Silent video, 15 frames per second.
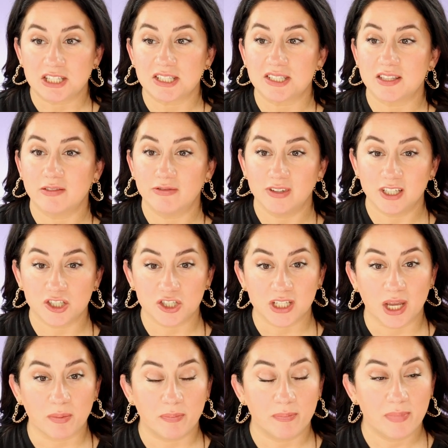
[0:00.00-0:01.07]
Does the finish
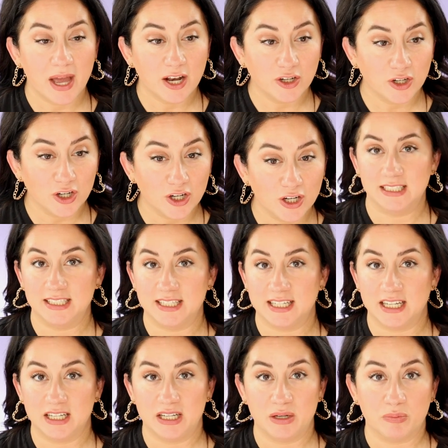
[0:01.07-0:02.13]
get better? Did
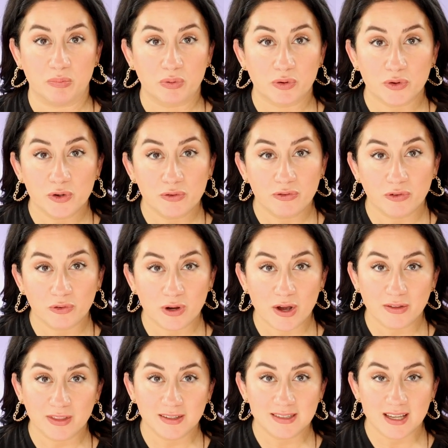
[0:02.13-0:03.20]
it improve
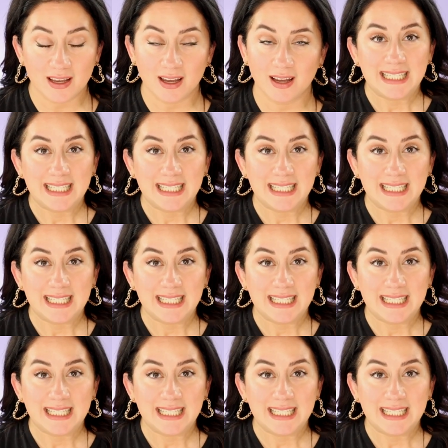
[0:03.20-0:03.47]
throughout the day?